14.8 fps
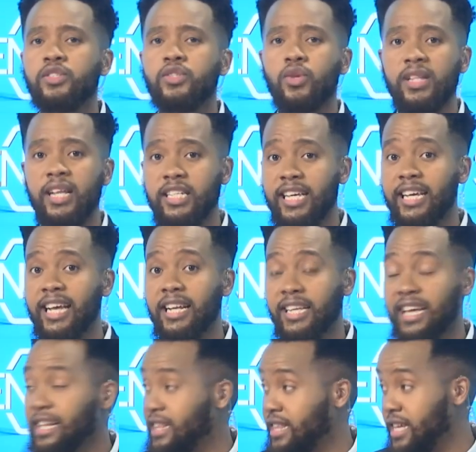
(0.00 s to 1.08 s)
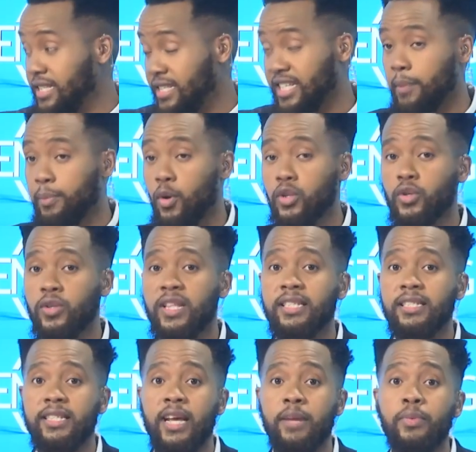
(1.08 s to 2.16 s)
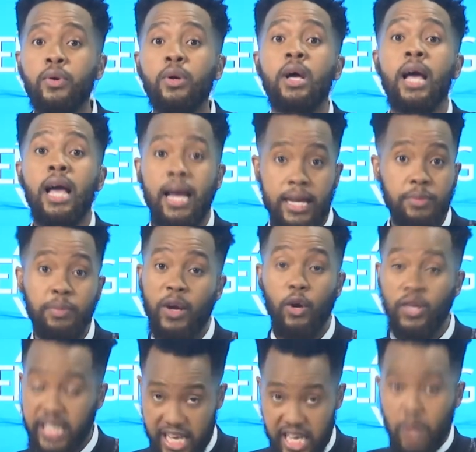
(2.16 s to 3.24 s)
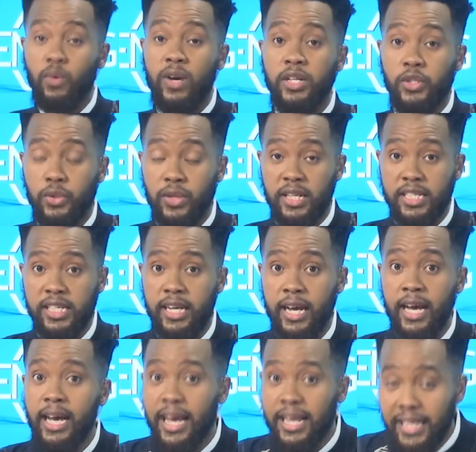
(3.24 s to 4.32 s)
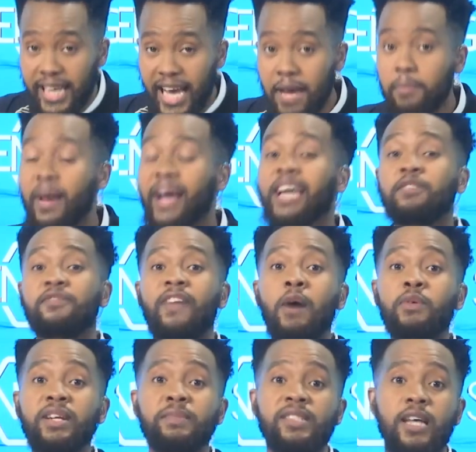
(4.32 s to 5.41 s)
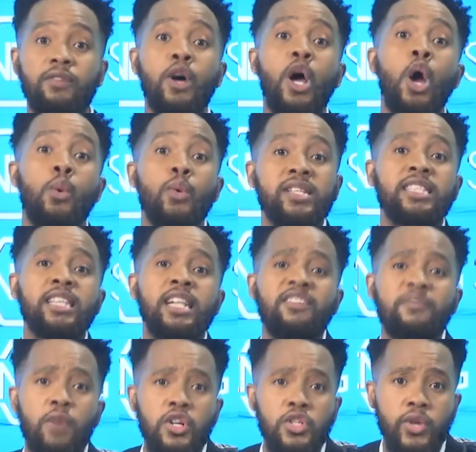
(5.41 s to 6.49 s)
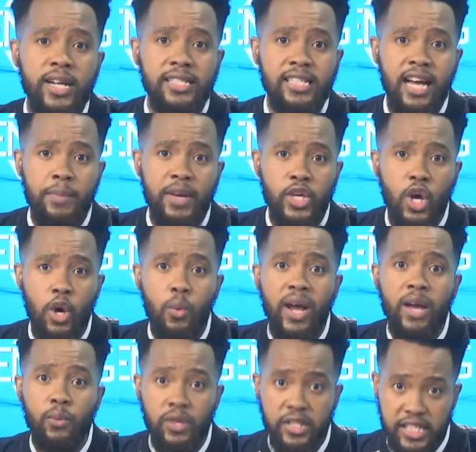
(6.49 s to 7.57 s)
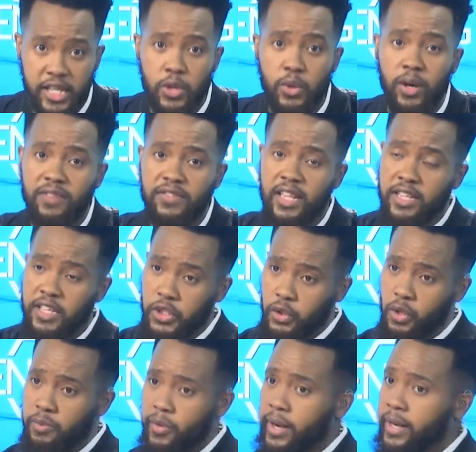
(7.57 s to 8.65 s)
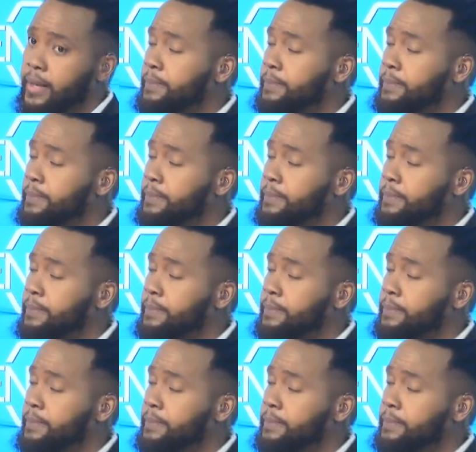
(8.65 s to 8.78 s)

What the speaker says: so that he can get this support on this table, because he went to the DA and came back and found himself. We still have more trends coming your way. We'll see you after this short break.